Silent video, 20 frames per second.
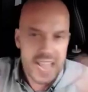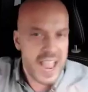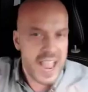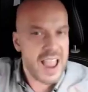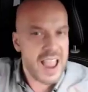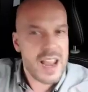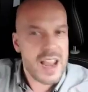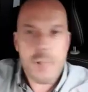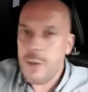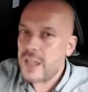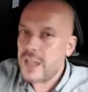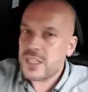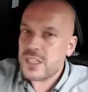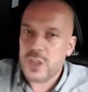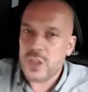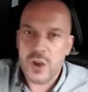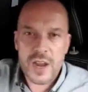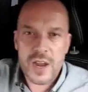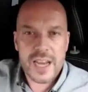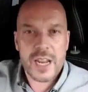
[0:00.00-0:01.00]
anyone's
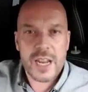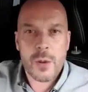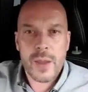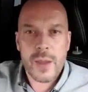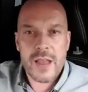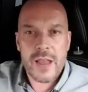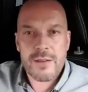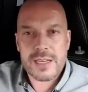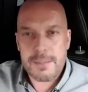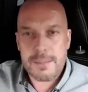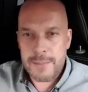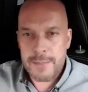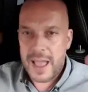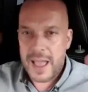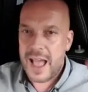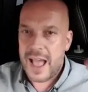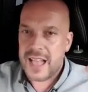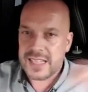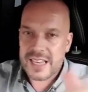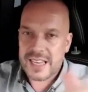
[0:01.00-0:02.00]
got any queries
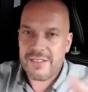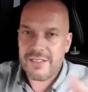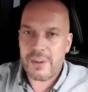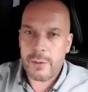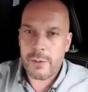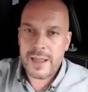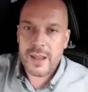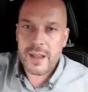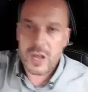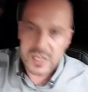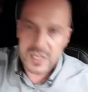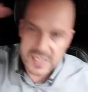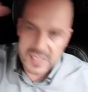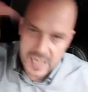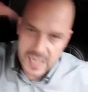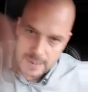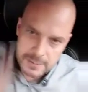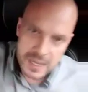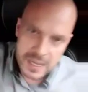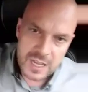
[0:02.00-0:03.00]
about us giving away the hot
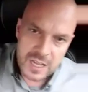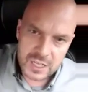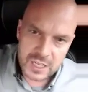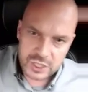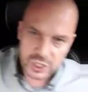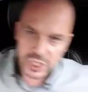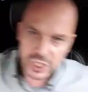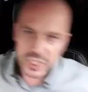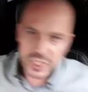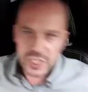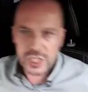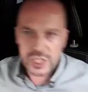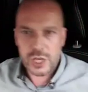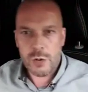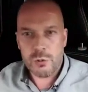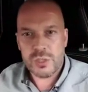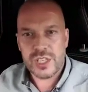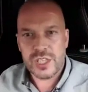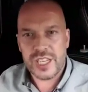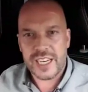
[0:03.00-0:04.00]
tubs? Just
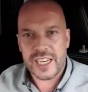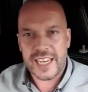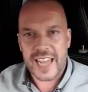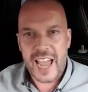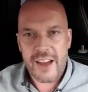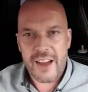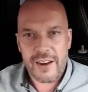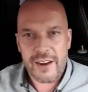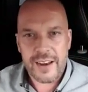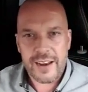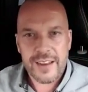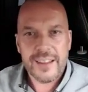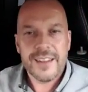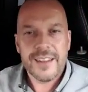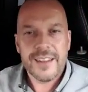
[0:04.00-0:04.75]
talk to Karen.